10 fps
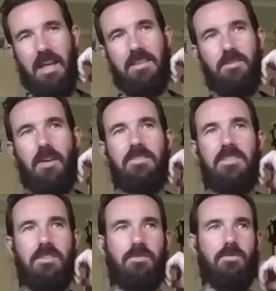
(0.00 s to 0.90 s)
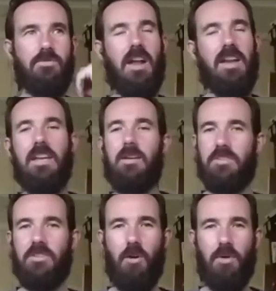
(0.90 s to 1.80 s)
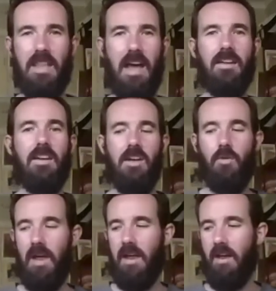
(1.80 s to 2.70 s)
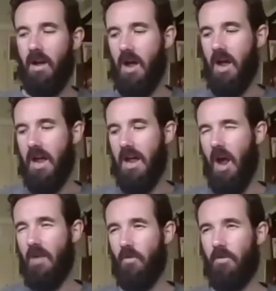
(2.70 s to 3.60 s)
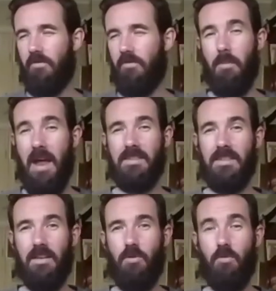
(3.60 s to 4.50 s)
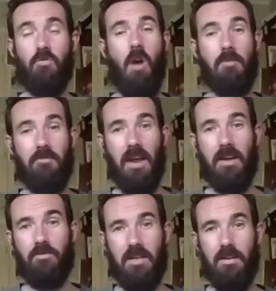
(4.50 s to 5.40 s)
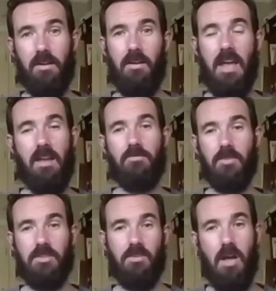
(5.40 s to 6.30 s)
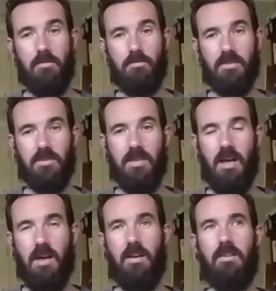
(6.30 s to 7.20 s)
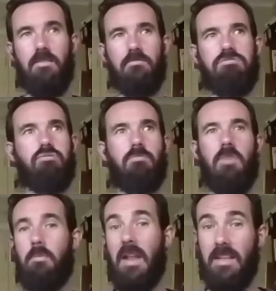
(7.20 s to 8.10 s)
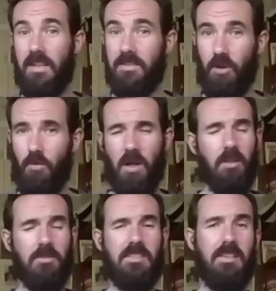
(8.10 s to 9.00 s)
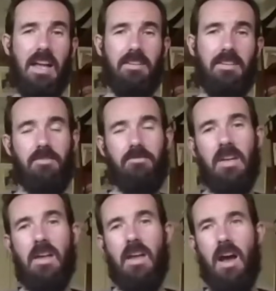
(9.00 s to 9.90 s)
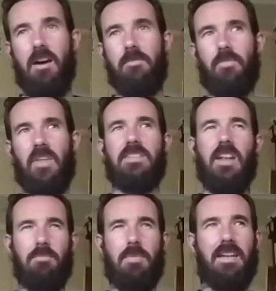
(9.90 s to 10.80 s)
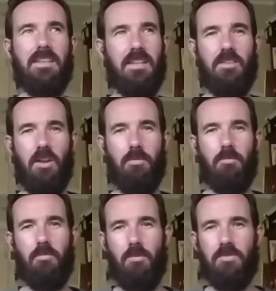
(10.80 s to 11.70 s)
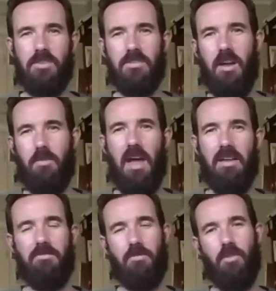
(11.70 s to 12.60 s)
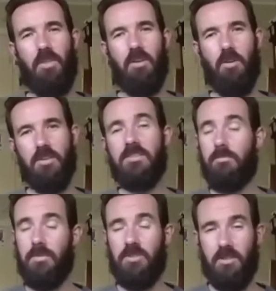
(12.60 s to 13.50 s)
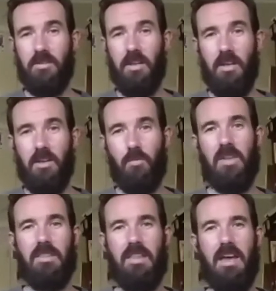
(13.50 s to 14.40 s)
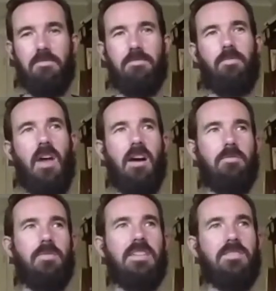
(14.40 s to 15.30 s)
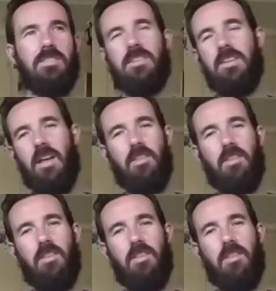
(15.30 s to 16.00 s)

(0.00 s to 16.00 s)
So I've still tried to keep a toe in that where I, I wrote for a magazine called Crime Factory a handful of times, uh, many years ago while it was still active. Um, there's another magazine that I'm, I'm just uh, back and forthing on a submission with them. Um, it's just another